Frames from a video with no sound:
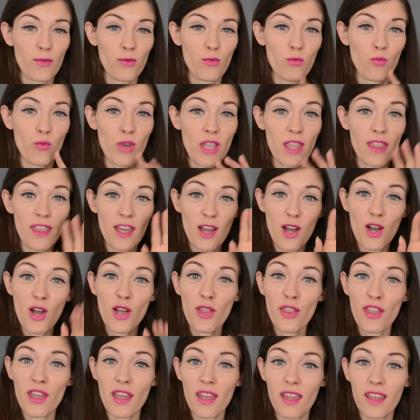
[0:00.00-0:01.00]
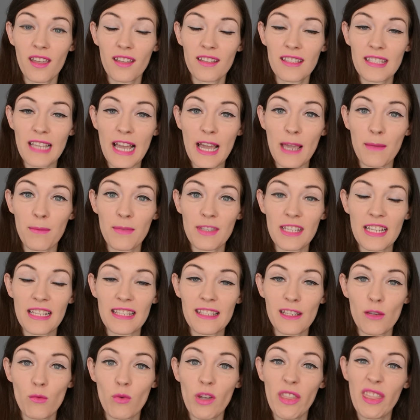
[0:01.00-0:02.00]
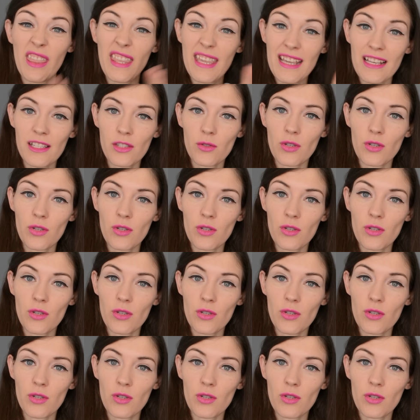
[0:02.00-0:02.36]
with other types and see what their